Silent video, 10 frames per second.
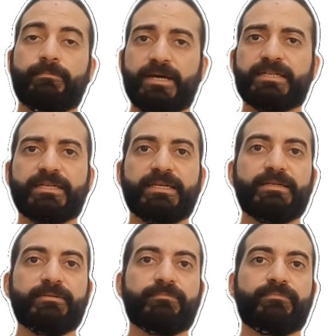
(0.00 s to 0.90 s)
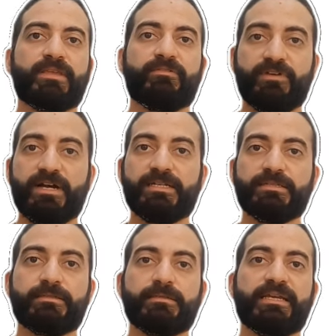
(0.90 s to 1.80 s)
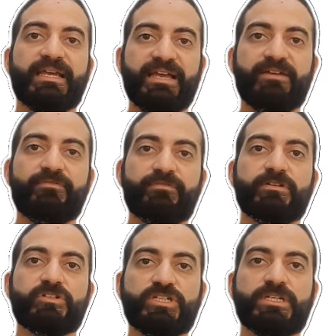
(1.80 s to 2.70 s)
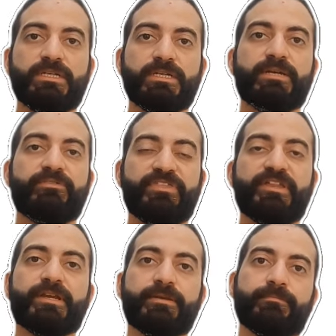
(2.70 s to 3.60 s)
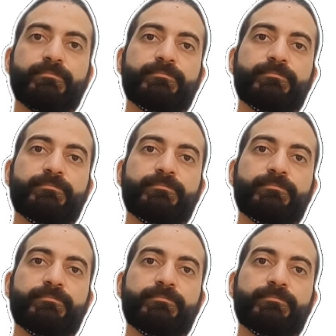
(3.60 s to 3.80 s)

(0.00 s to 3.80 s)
Part A, find fg3.